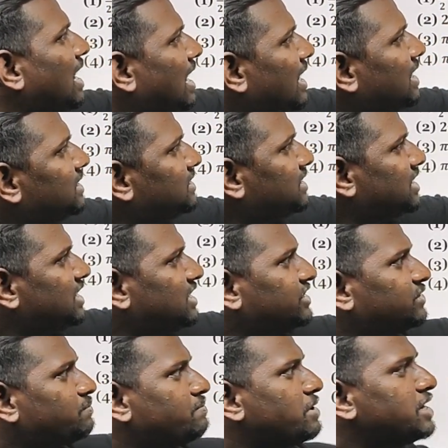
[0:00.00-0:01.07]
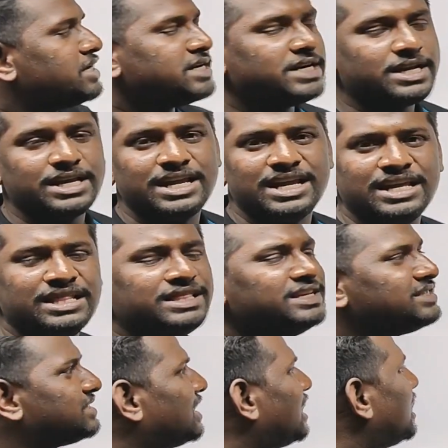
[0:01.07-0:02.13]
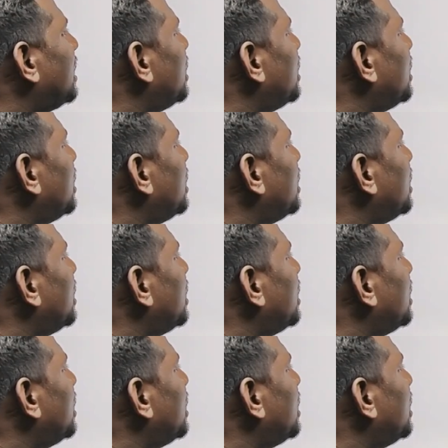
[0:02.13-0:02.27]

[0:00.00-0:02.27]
energy dissipated in this